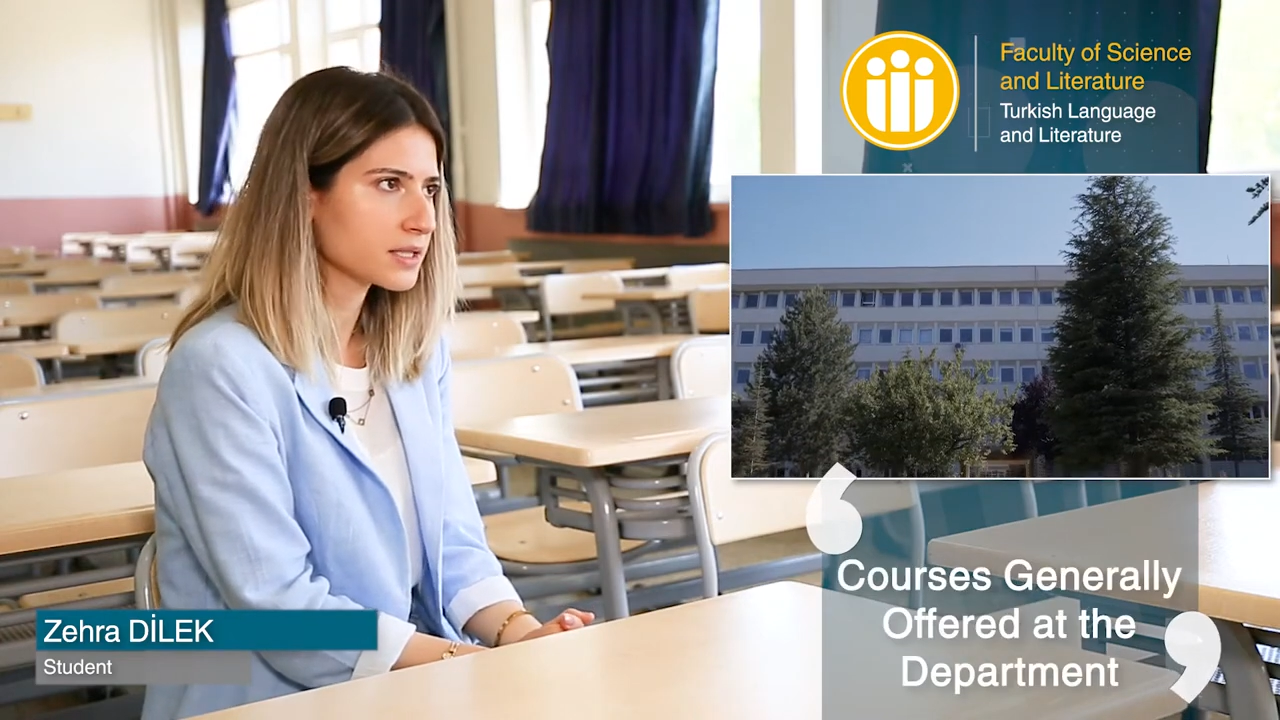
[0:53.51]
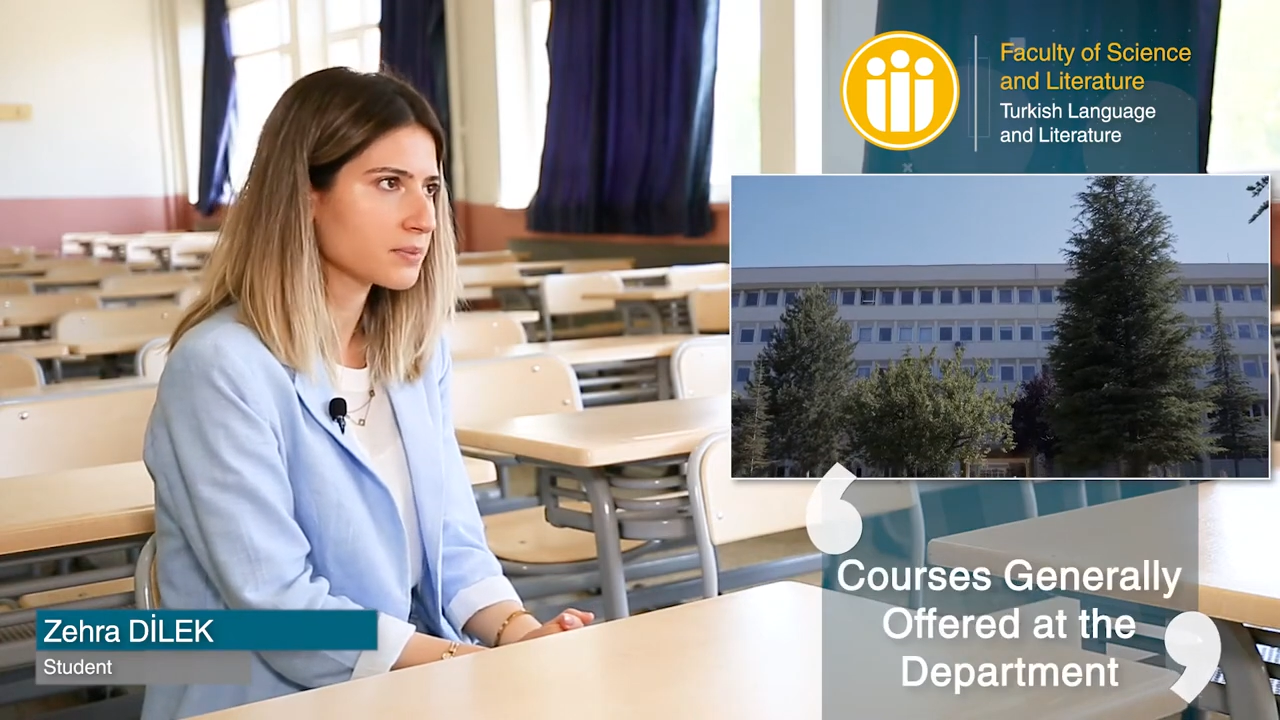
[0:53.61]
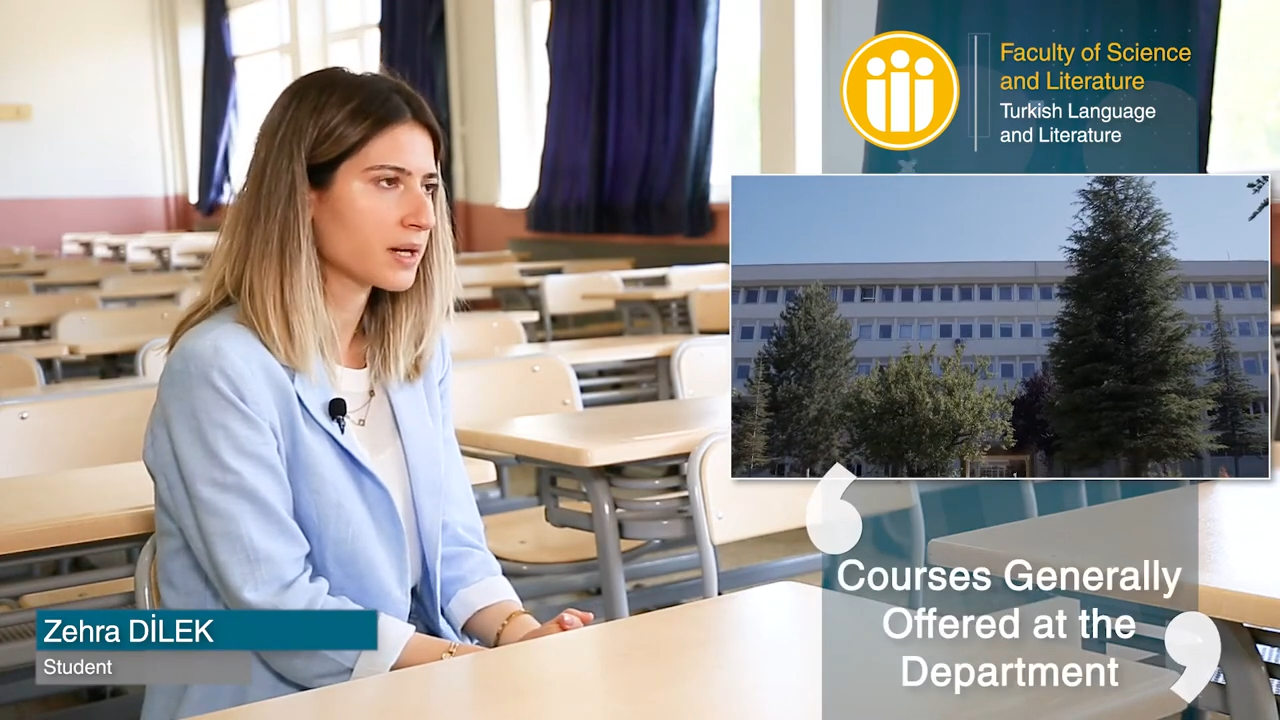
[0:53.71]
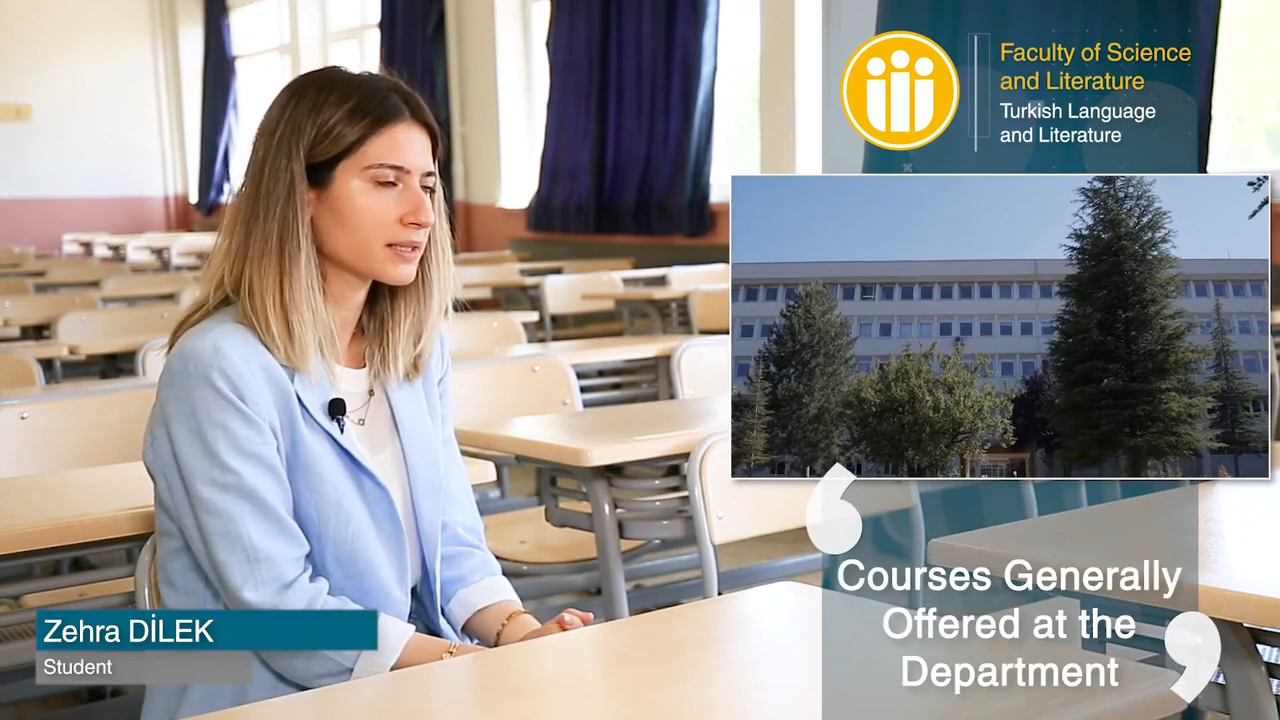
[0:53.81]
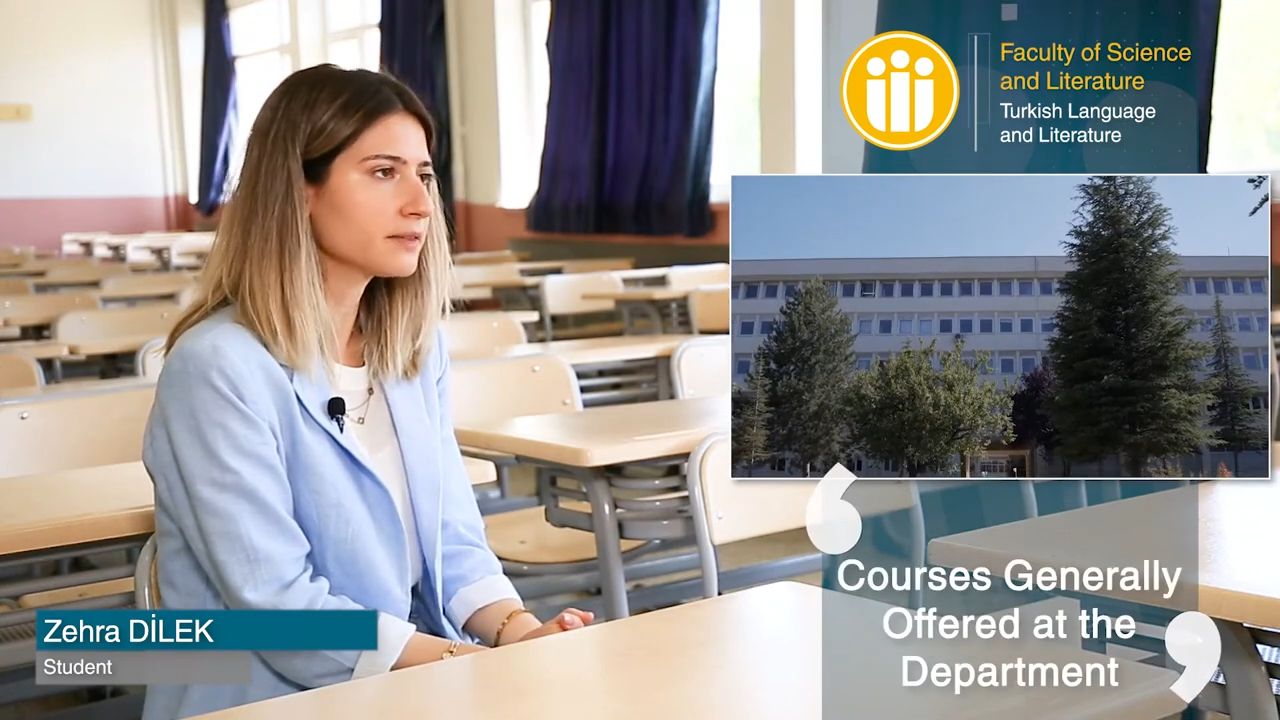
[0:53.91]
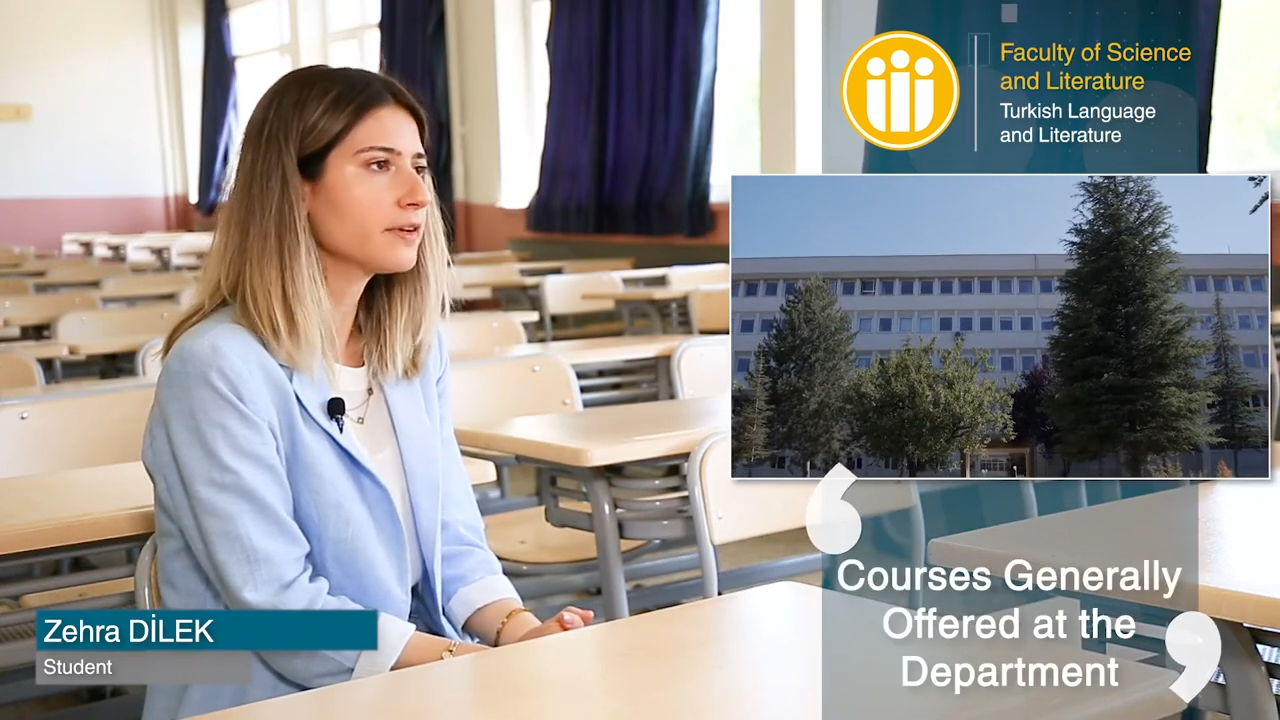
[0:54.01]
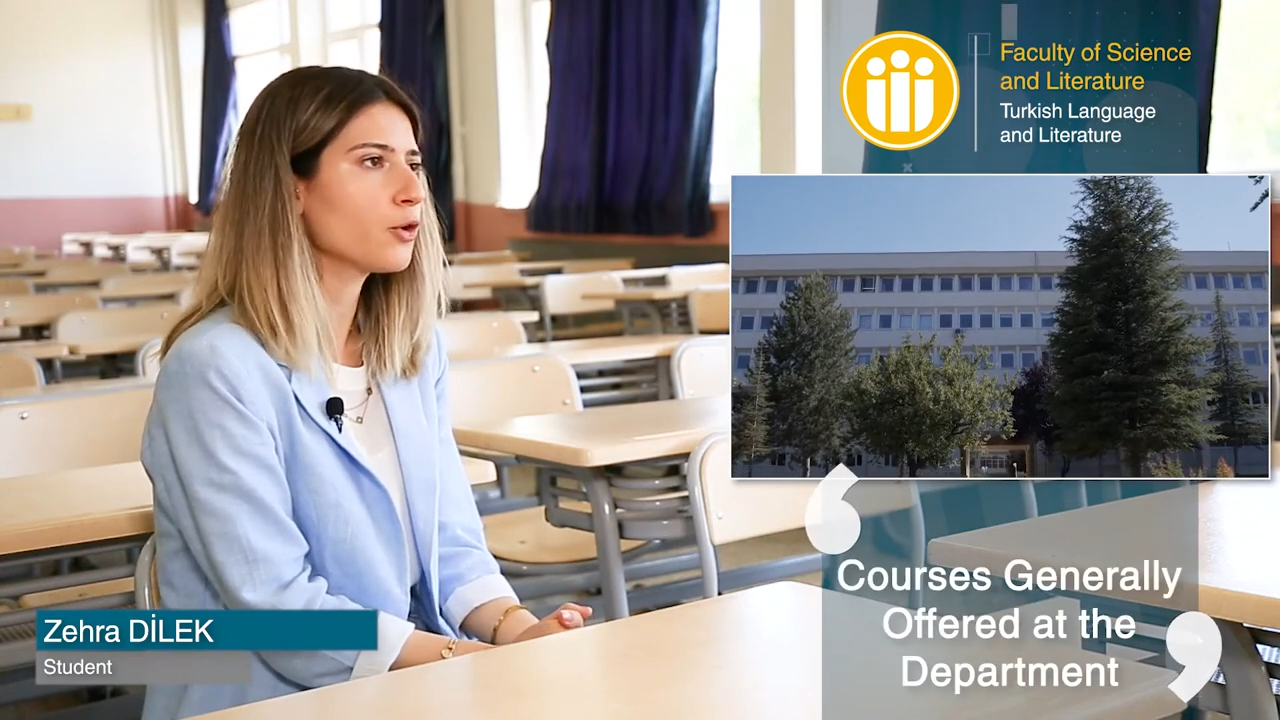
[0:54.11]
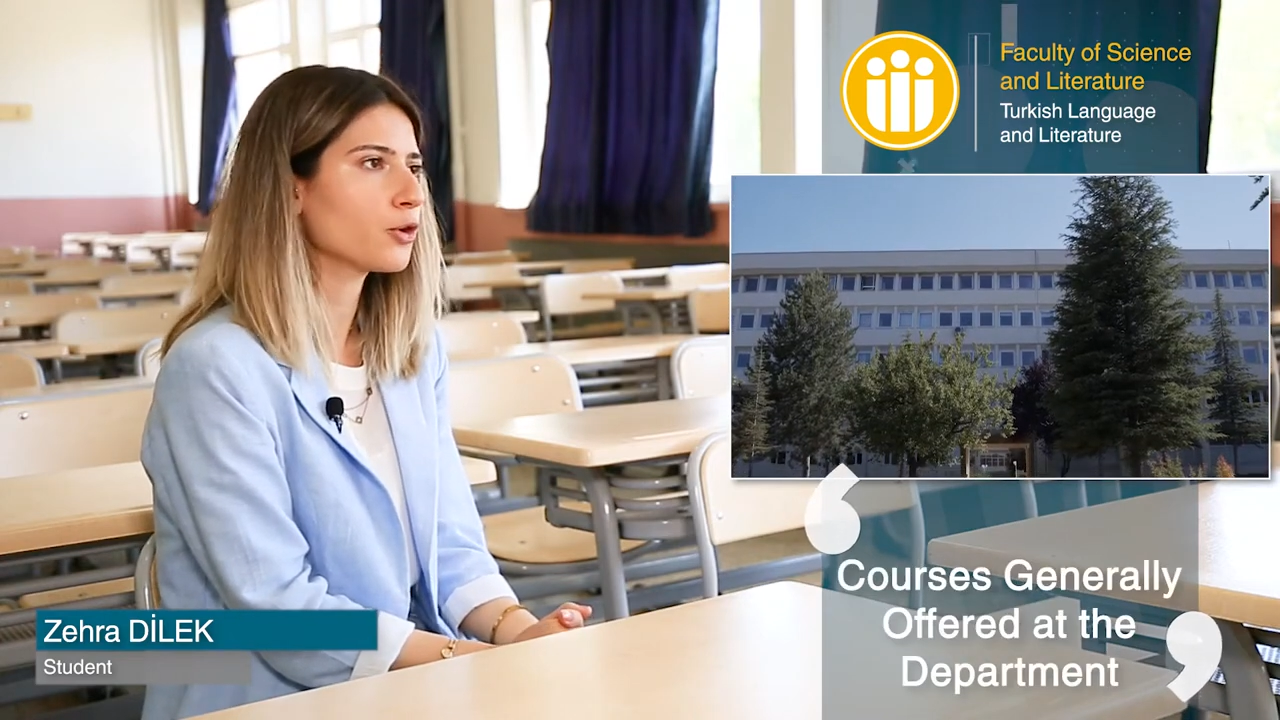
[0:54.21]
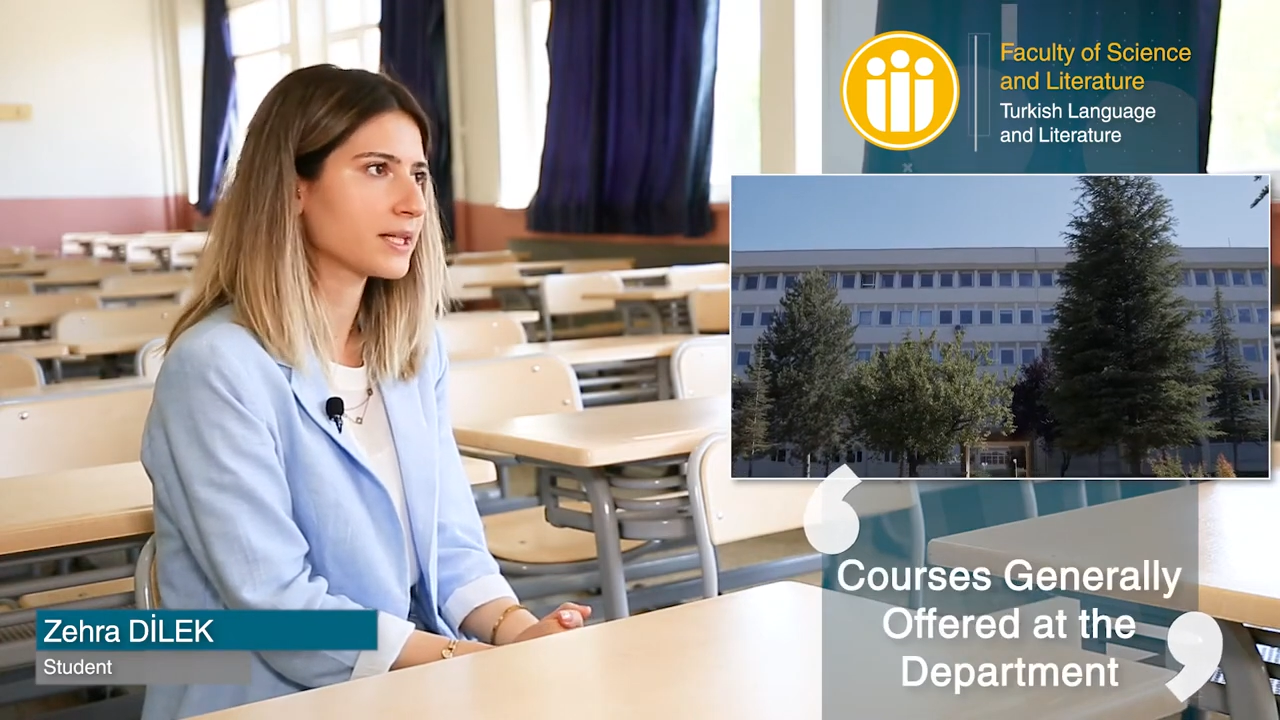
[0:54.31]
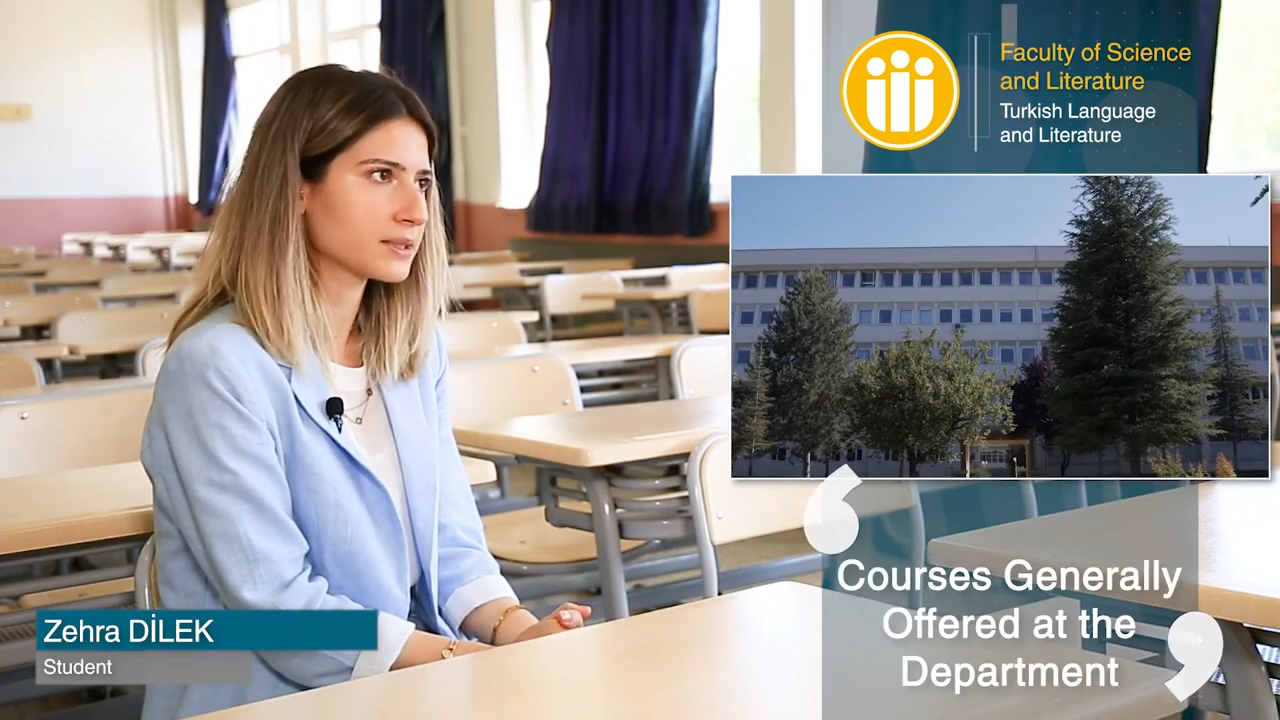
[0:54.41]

finance,